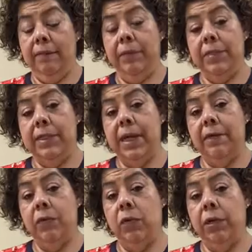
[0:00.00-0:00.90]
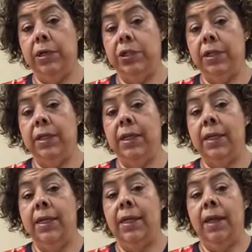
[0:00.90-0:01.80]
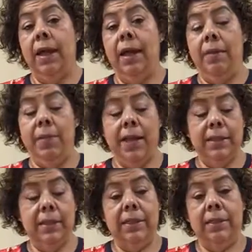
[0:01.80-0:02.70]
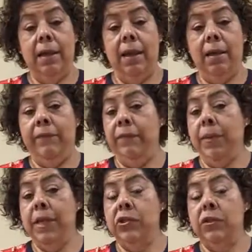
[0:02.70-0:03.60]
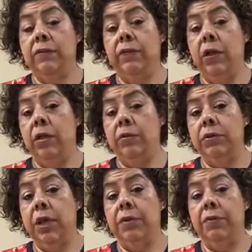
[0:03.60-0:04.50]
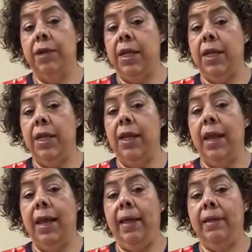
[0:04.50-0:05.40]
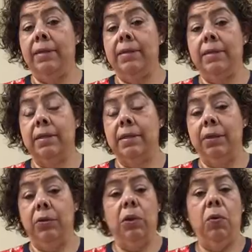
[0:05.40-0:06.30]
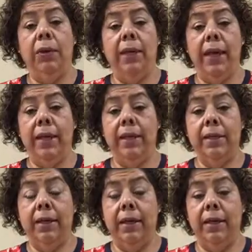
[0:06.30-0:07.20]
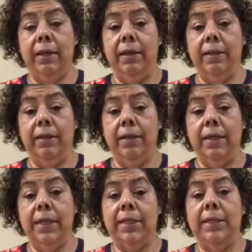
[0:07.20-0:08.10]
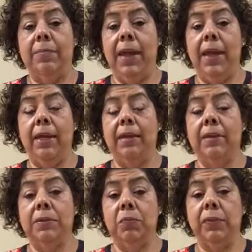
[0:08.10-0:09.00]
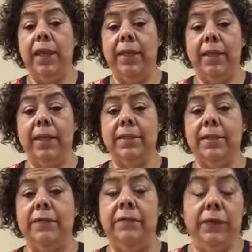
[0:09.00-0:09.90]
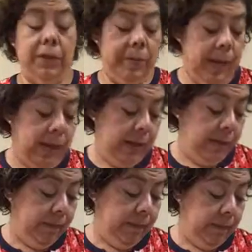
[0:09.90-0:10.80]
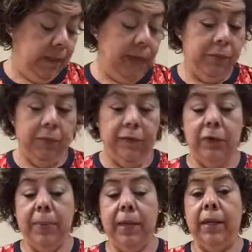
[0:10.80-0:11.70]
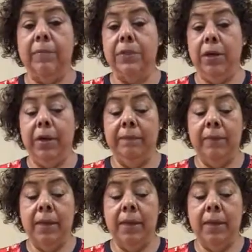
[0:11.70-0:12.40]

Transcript: the site of origin, as in if a patient falls on their knee and their lower leg is in pain, that is a referred pain. I'm sorry.